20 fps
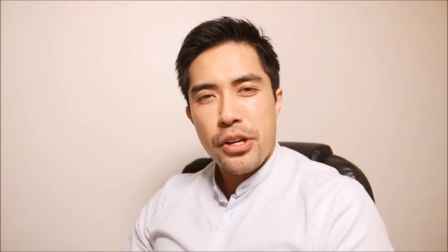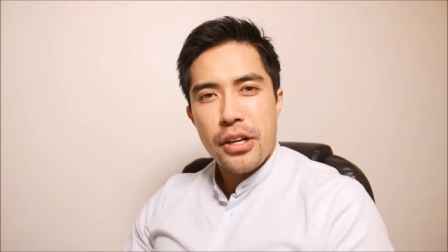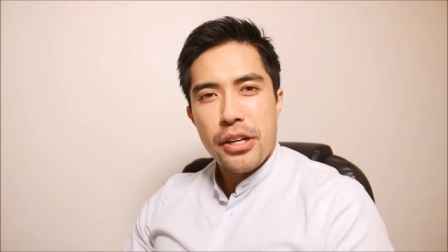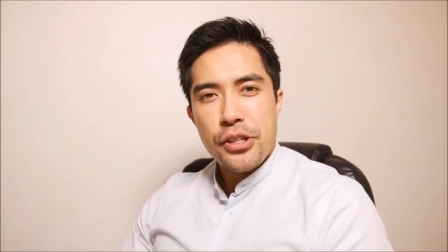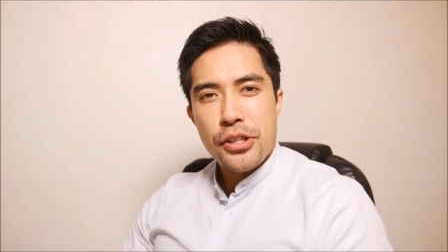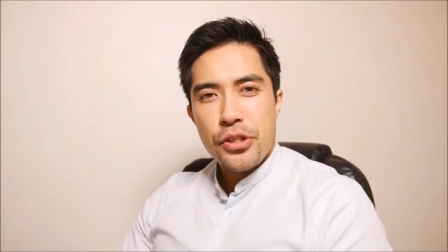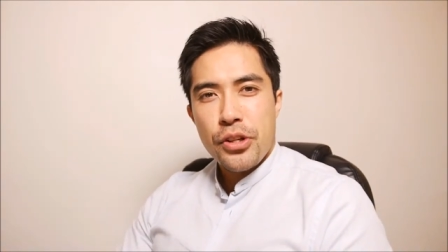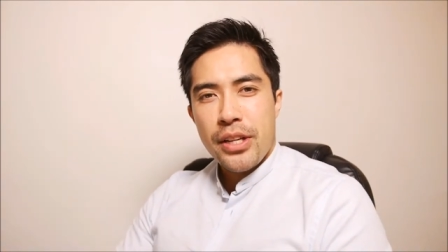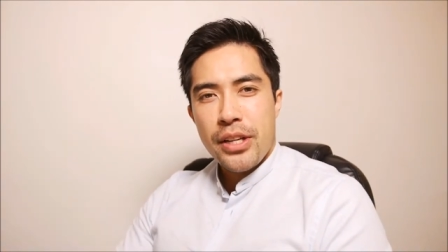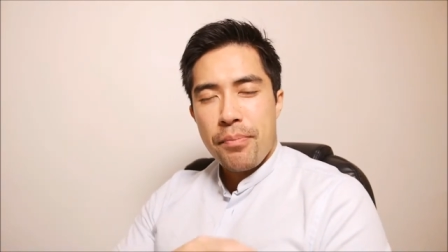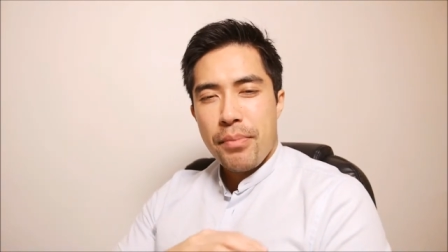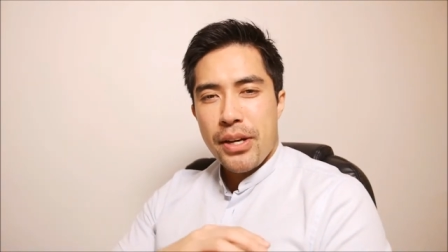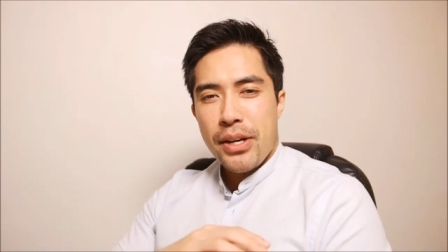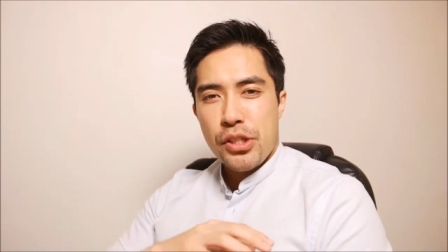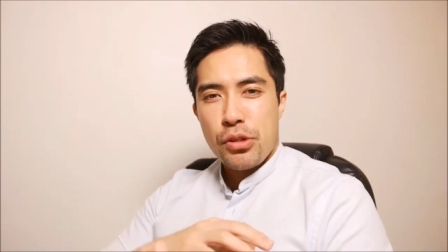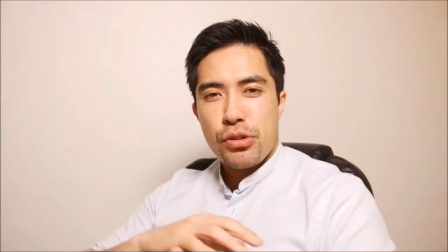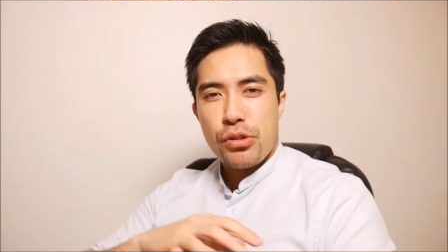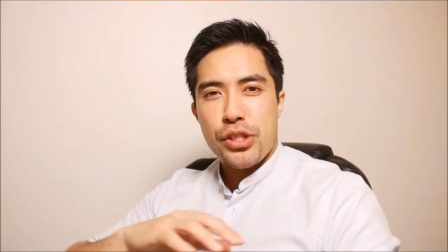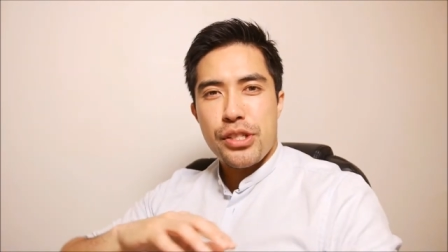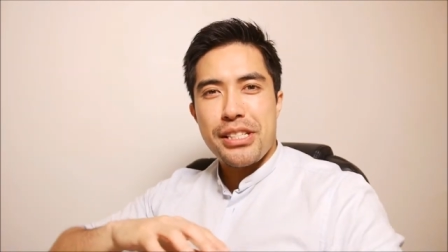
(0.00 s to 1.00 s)
So their
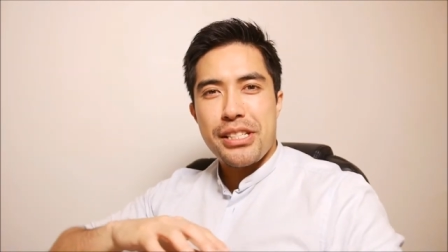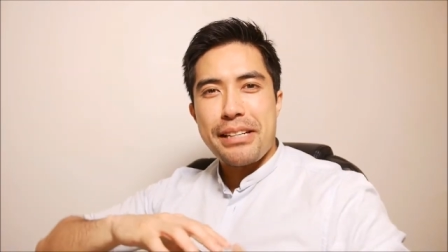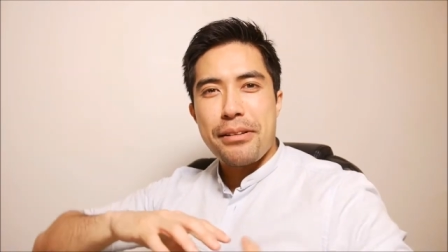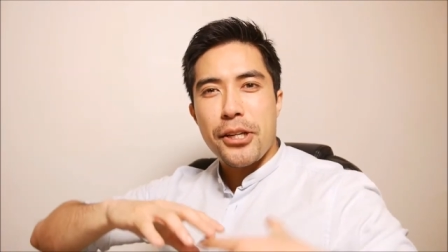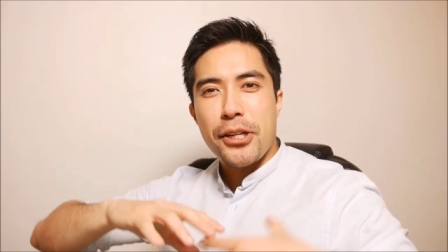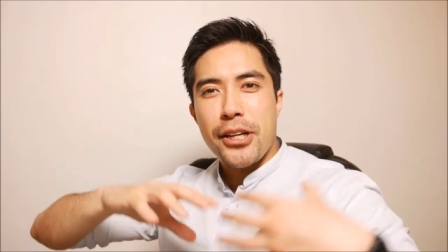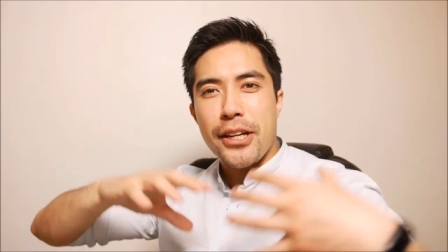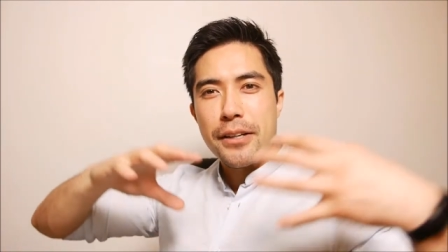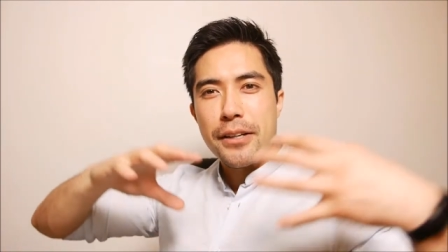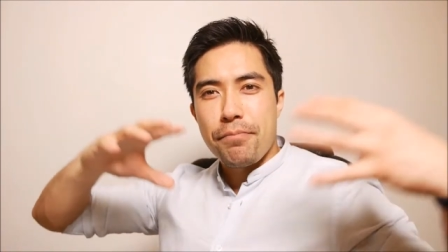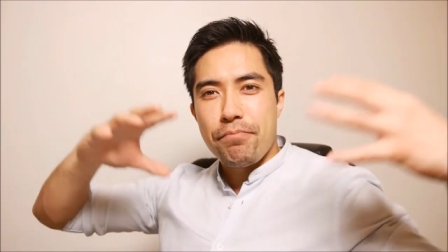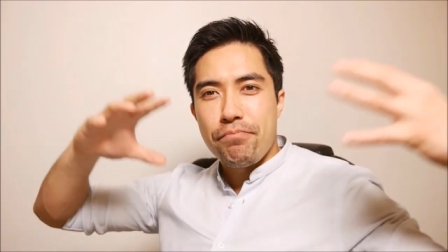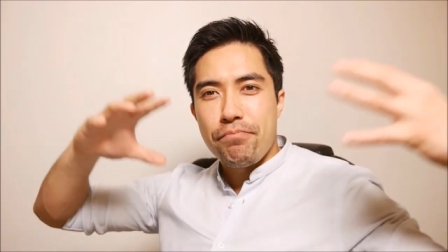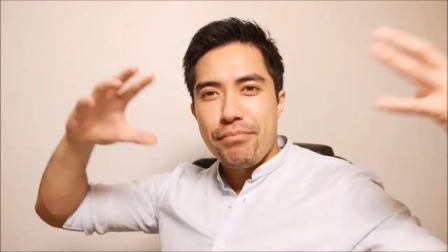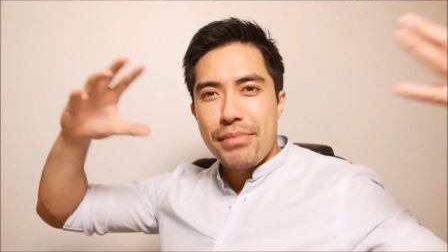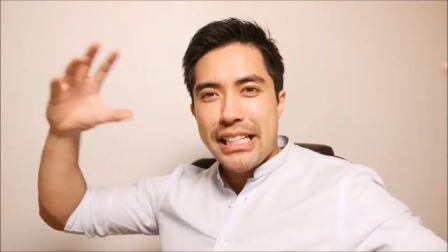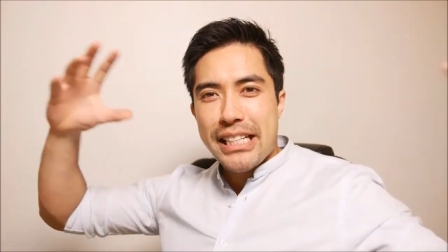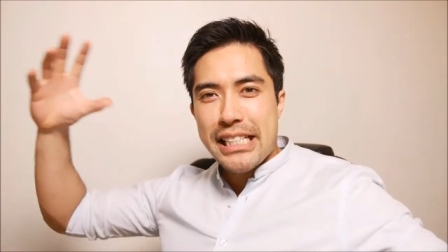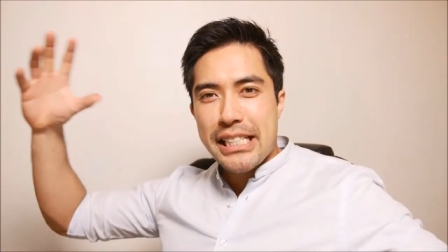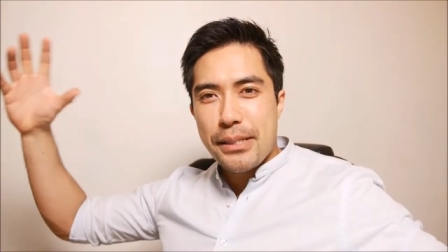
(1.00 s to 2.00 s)
muscles just kind of
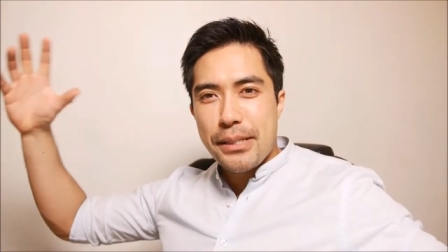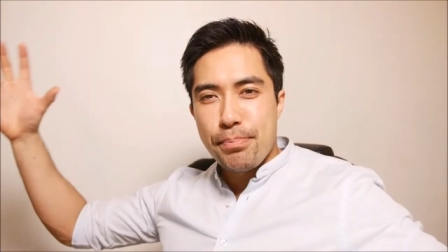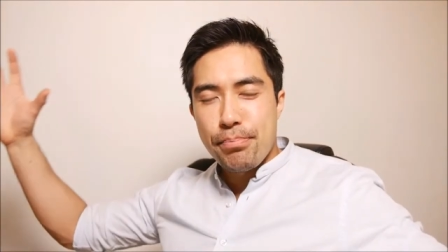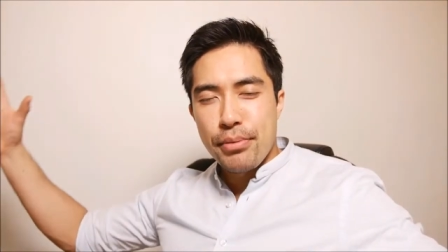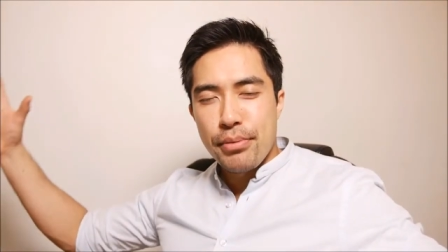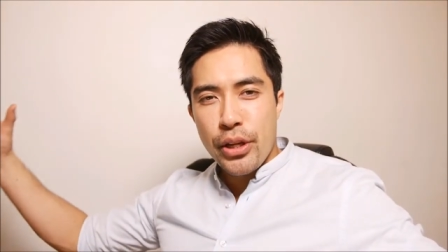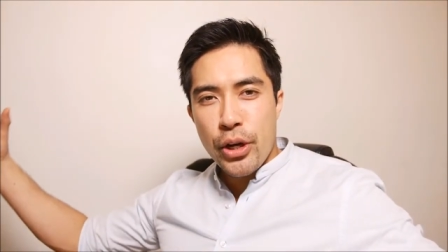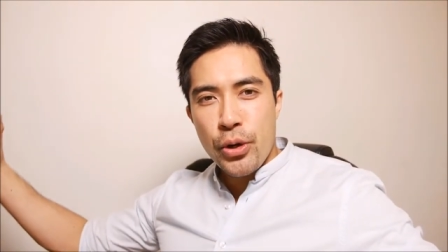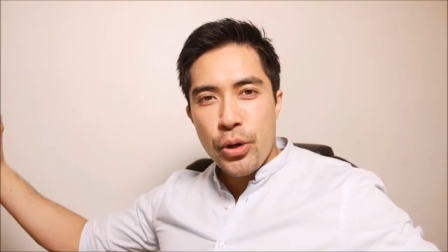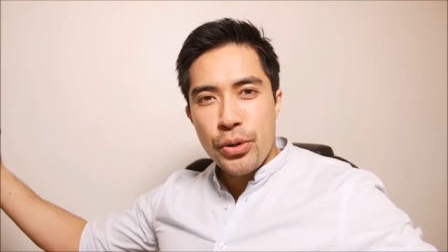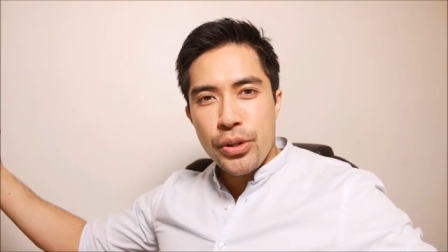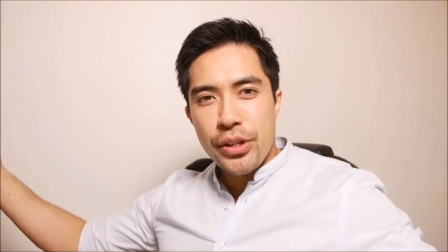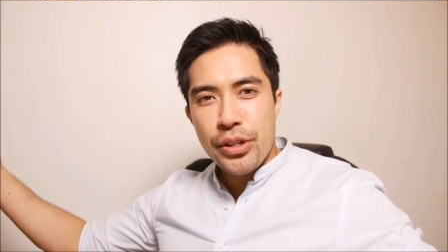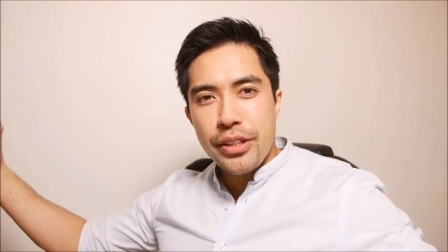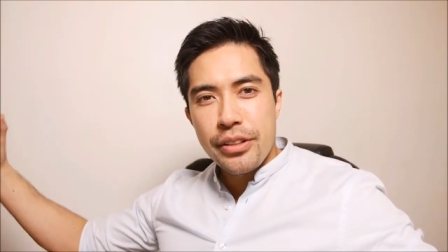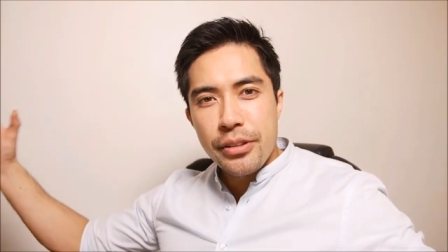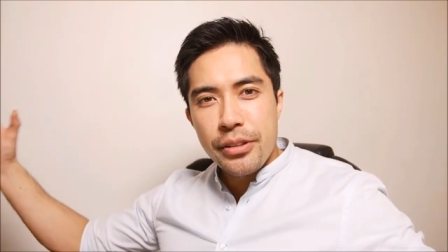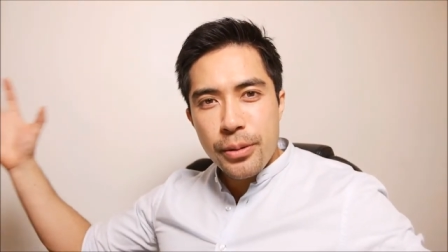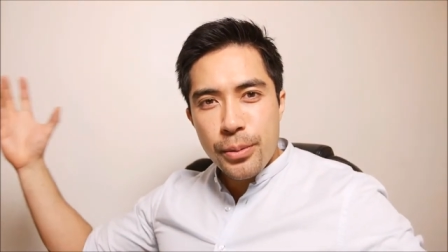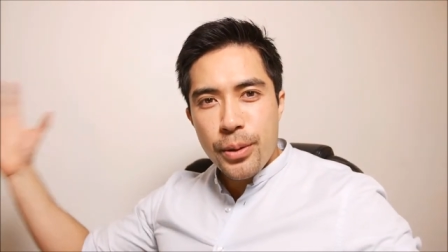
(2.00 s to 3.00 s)
exploded
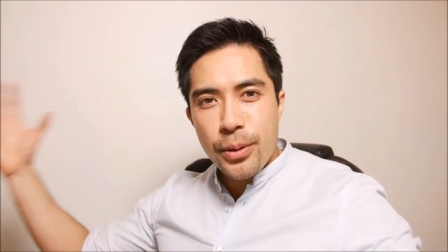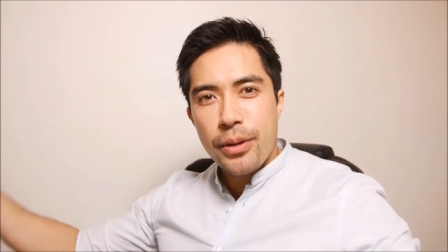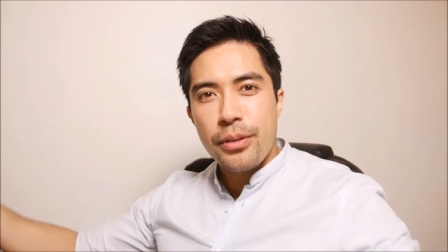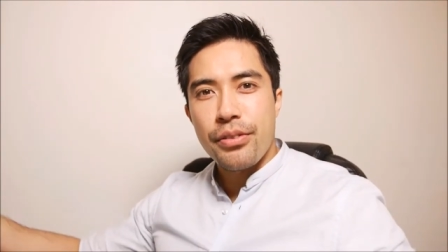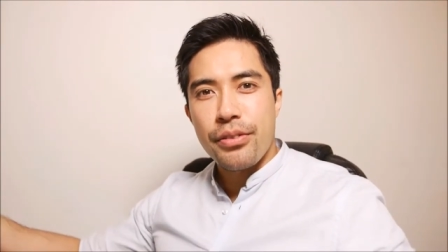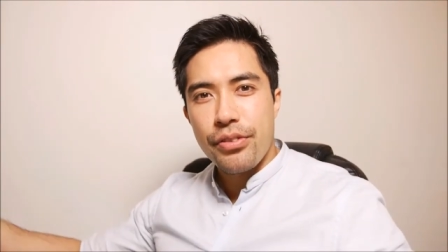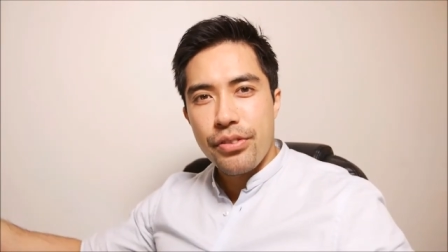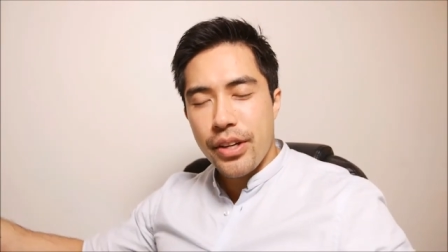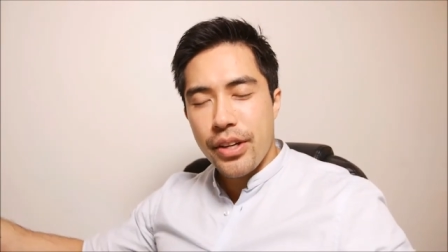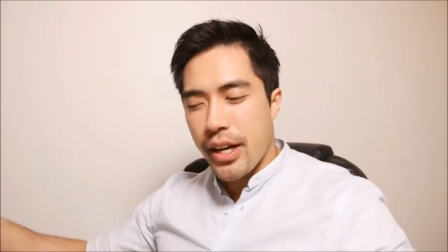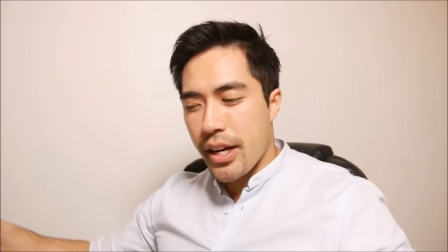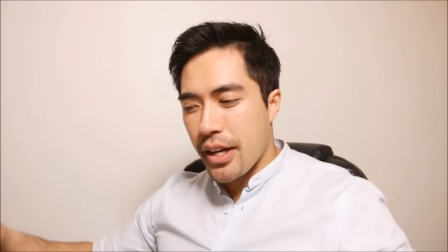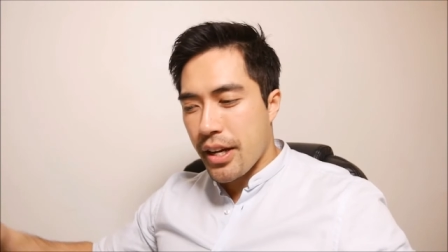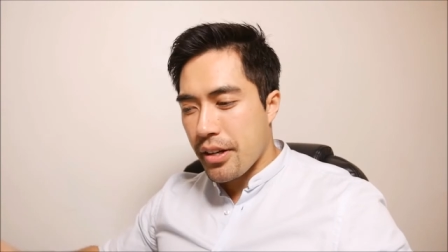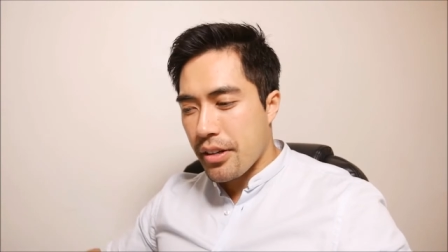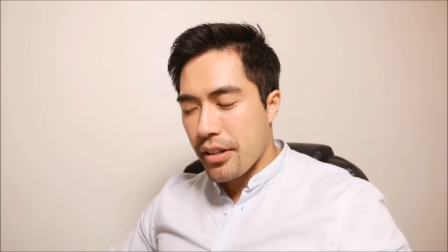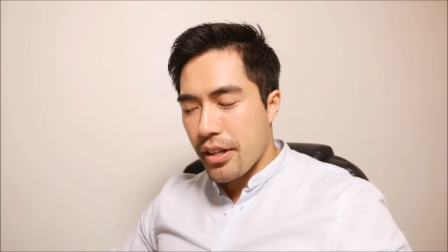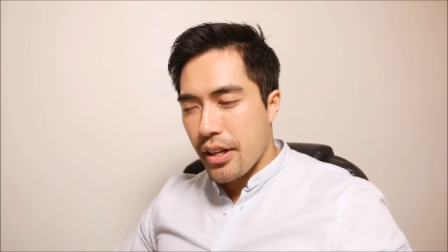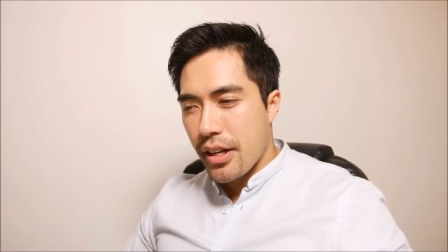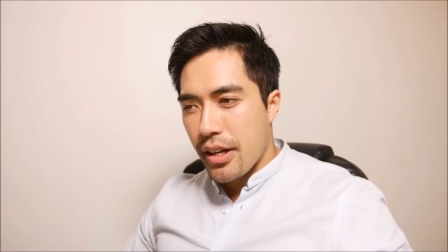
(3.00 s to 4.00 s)
in growth
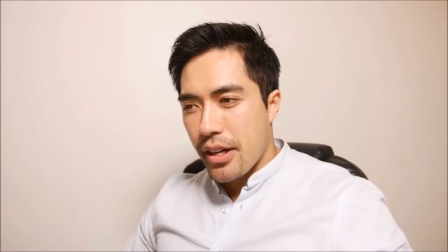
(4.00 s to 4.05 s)
and